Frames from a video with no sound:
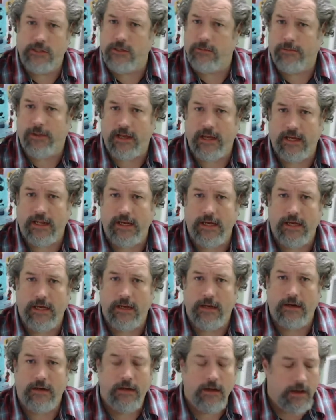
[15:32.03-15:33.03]
You plug it
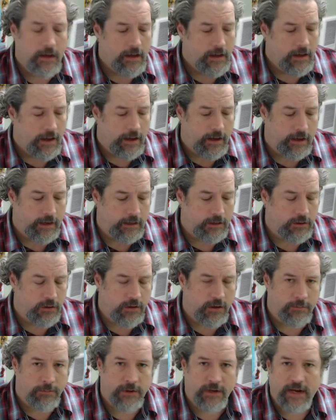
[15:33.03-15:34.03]
in, and you
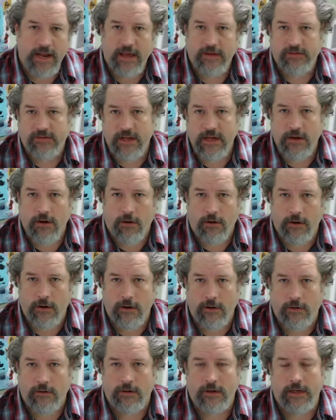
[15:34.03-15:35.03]
can put an SD card
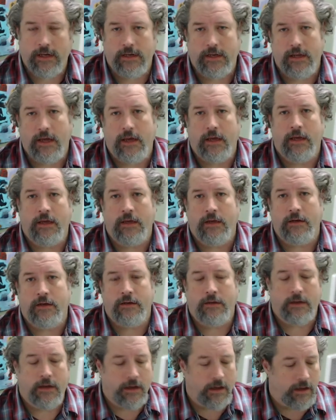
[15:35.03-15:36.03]
on it, and